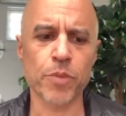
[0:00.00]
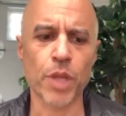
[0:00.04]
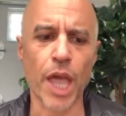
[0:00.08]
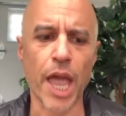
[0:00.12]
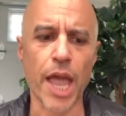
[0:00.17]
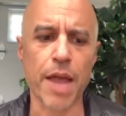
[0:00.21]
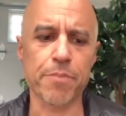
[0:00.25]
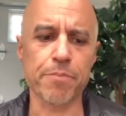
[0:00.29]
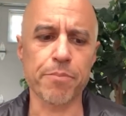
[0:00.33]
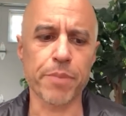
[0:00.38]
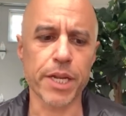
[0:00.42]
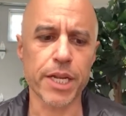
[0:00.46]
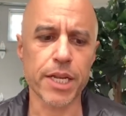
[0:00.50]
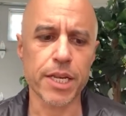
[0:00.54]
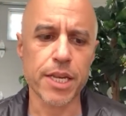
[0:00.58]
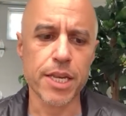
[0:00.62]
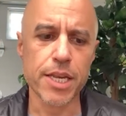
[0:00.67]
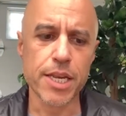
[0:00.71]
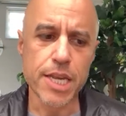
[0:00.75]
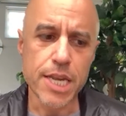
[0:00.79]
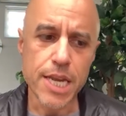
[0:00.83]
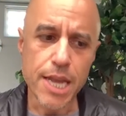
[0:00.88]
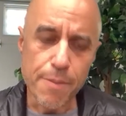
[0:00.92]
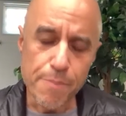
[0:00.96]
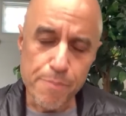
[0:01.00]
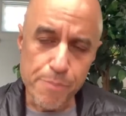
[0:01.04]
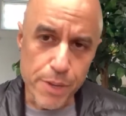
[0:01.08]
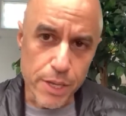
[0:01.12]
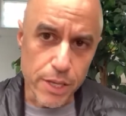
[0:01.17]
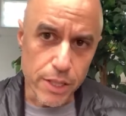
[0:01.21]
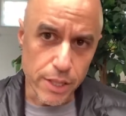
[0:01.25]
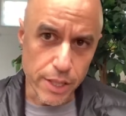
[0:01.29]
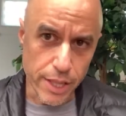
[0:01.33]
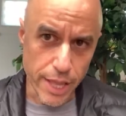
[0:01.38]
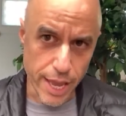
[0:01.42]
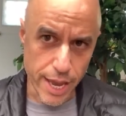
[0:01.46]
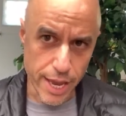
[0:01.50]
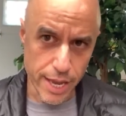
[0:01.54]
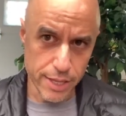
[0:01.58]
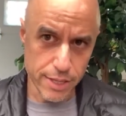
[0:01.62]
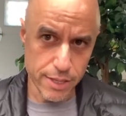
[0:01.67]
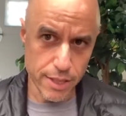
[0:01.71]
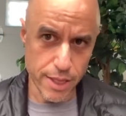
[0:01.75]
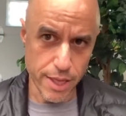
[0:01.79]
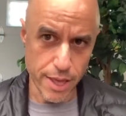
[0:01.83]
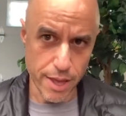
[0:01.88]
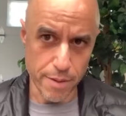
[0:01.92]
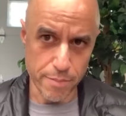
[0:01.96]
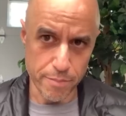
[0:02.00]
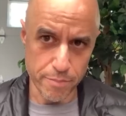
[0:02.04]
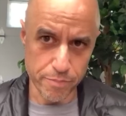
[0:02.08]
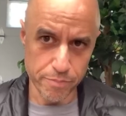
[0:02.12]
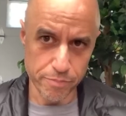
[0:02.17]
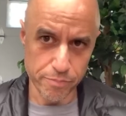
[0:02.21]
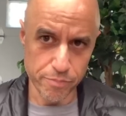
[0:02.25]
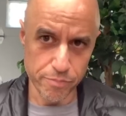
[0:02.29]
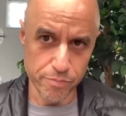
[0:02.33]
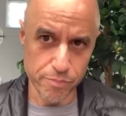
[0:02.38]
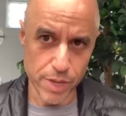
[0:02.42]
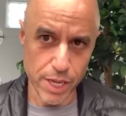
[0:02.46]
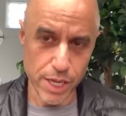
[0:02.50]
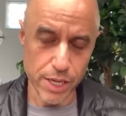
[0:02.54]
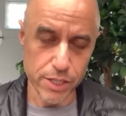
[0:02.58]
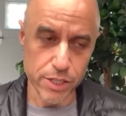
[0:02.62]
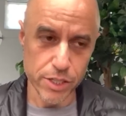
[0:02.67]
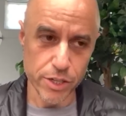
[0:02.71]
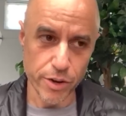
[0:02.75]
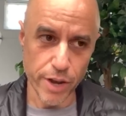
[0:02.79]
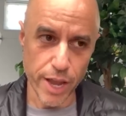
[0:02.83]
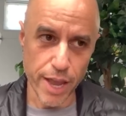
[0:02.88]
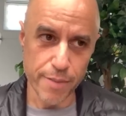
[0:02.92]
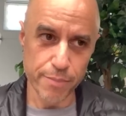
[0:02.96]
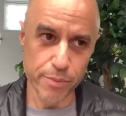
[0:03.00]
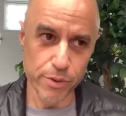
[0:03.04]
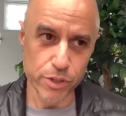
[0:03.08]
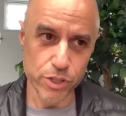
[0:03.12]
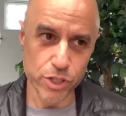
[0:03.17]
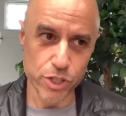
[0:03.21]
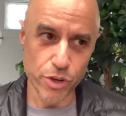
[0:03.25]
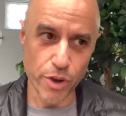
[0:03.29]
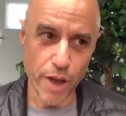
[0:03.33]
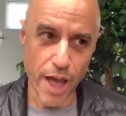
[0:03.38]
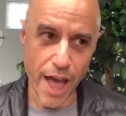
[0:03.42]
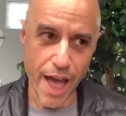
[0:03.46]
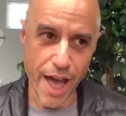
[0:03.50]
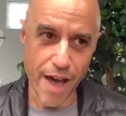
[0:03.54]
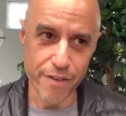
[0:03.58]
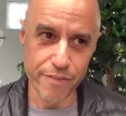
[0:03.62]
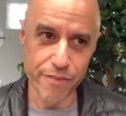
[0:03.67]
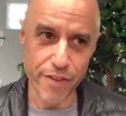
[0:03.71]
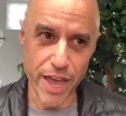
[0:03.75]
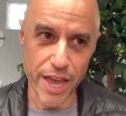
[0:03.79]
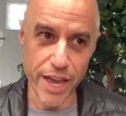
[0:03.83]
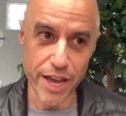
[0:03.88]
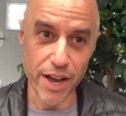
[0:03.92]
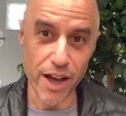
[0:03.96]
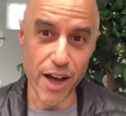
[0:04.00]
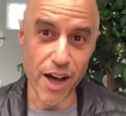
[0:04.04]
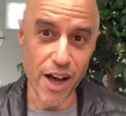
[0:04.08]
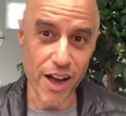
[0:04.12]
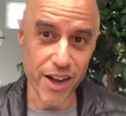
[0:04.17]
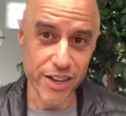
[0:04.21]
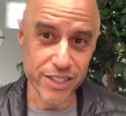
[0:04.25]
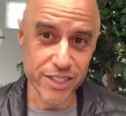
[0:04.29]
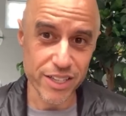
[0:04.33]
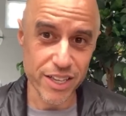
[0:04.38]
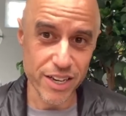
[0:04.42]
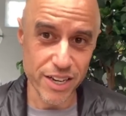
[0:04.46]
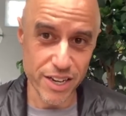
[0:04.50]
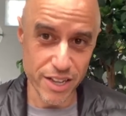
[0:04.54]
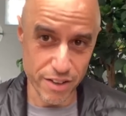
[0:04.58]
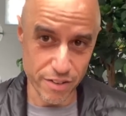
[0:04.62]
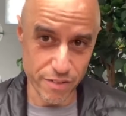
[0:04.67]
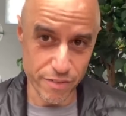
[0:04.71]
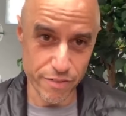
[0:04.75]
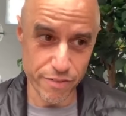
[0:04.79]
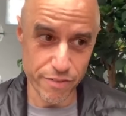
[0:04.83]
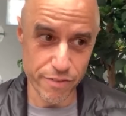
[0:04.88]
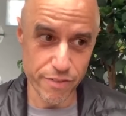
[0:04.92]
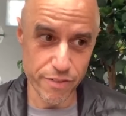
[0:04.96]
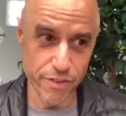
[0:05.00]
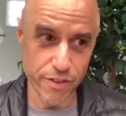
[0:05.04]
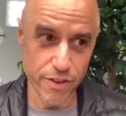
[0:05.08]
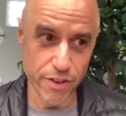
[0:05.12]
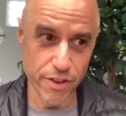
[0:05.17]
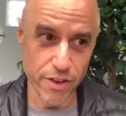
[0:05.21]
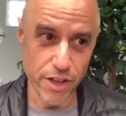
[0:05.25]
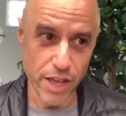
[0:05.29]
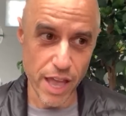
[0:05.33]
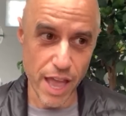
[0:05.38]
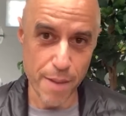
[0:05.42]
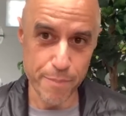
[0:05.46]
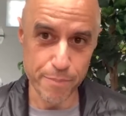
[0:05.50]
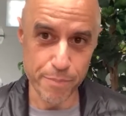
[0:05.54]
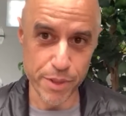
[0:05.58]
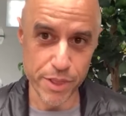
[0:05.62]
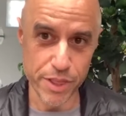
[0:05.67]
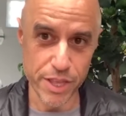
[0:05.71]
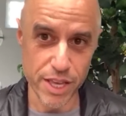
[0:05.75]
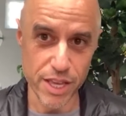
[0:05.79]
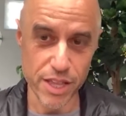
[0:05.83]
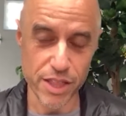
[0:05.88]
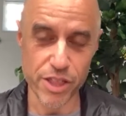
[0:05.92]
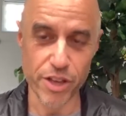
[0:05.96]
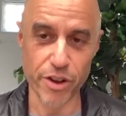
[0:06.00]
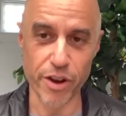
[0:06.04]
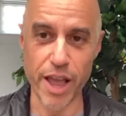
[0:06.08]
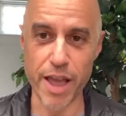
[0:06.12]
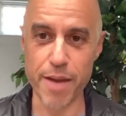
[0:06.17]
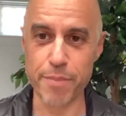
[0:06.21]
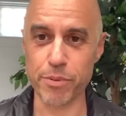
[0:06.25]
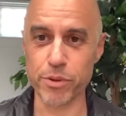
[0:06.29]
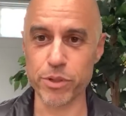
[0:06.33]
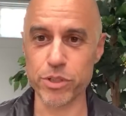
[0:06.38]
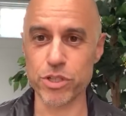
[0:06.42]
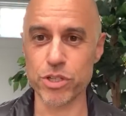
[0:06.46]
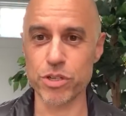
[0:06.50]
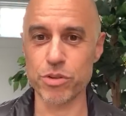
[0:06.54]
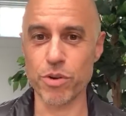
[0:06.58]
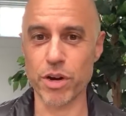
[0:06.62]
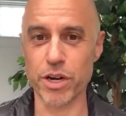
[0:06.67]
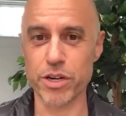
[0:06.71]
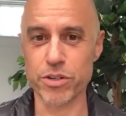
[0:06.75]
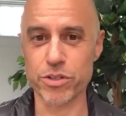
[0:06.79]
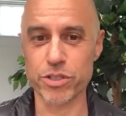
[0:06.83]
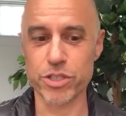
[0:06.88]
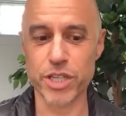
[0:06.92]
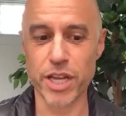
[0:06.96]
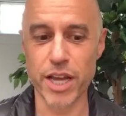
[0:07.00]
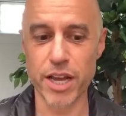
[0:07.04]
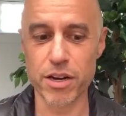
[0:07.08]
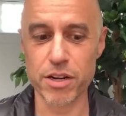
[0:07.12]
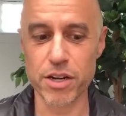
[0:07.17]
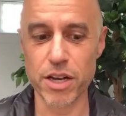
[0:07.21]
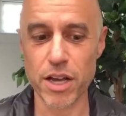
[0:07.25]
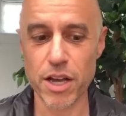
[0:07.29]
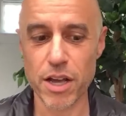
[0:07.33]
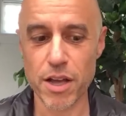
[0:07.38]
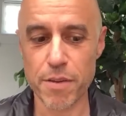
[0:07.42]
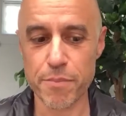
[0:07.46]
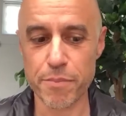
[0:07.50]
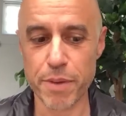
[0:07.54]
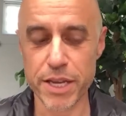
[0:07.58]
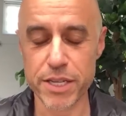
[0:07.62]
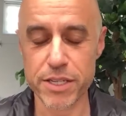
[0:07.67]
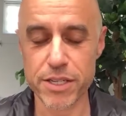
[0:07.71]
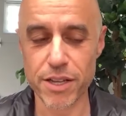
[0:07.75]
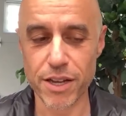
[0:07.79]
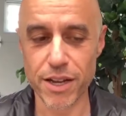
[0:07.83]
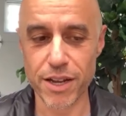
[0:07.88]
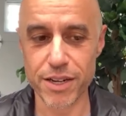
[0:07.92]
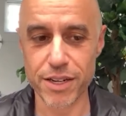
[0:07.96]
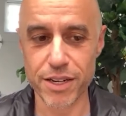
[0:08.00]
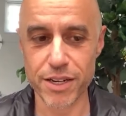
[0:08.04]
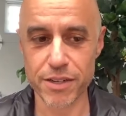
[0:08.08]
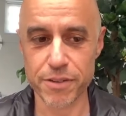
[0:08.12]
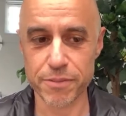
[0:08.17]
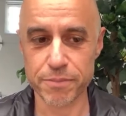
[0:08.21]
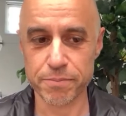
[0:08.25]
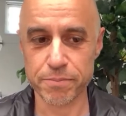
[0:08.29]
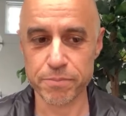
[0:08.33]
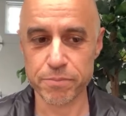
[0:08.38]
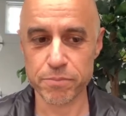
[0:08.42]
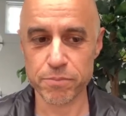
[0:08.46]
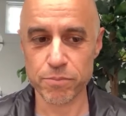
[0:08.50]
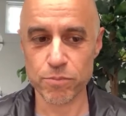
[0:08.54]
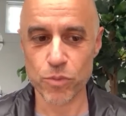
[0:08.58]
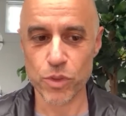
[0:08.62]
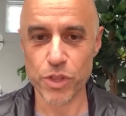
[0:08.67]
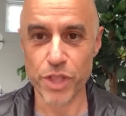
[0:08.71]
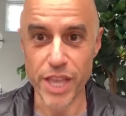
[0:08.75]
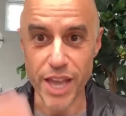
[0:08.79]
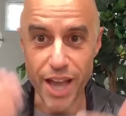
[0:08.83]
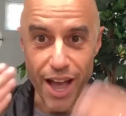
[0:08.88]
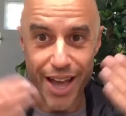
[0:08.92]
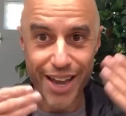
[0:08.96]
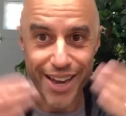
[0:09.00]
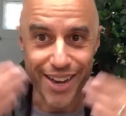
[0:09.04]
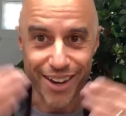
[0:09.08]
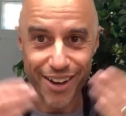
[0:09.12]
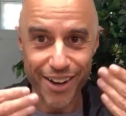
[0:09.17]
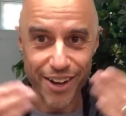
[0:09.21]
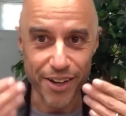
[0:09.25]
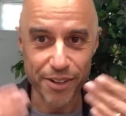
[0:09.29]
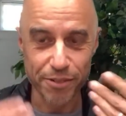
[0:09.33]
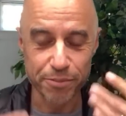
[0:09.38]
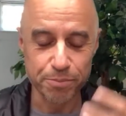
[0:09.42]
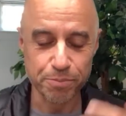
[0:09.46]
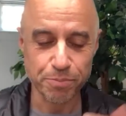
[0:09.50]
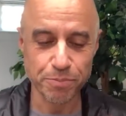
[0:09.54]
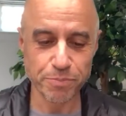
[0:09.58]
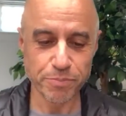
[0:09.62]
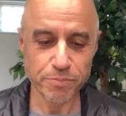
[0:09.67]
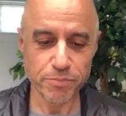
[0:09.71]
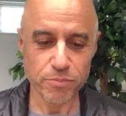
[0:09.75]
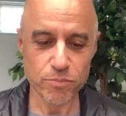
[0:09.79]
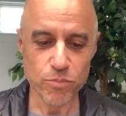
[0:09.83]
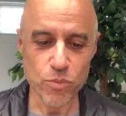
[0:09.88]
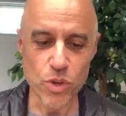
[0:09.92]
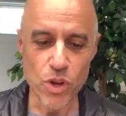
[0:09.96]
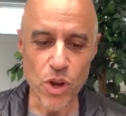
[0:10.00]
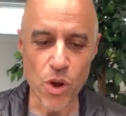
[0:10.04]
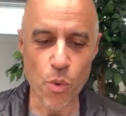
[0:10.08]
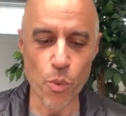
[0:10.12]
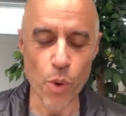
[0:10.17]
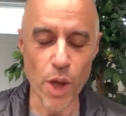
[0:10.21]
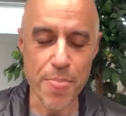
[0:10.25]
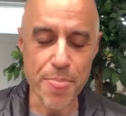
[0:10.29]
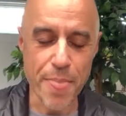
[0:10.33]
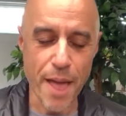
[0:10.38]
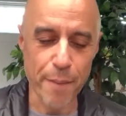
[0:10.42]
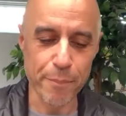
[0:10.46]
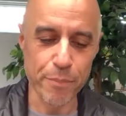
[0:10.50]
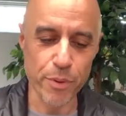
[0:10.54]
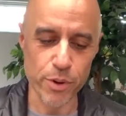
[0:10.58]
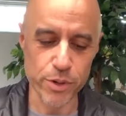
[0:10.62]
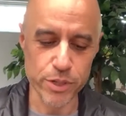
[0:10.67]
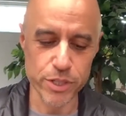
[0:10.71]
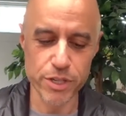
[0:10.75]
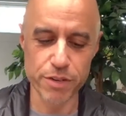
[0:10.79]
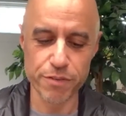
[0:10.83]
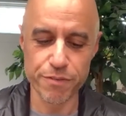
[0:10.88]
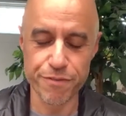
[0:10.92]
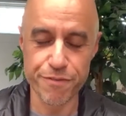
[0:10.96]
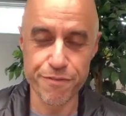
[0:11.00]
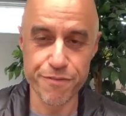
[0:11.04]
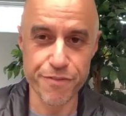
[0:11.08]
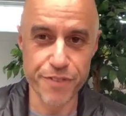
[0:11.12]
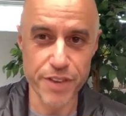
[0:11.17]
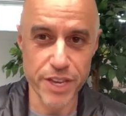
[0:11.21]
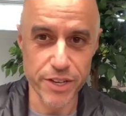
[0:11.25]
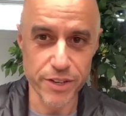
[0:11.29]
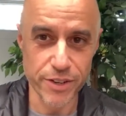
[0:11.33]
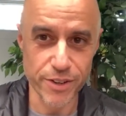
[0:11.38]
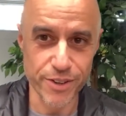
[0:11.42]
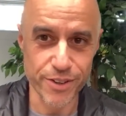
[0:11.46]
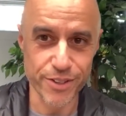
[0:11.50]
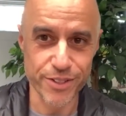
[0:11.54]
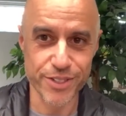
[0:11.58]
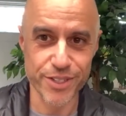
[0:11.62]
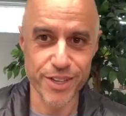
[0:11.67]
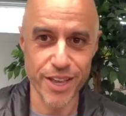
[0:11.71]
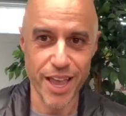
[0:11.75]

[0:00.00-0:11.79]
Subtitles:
and manipulate them because they're able to have a cognitive empathy. They're able to understand, based on the icon, what that person feels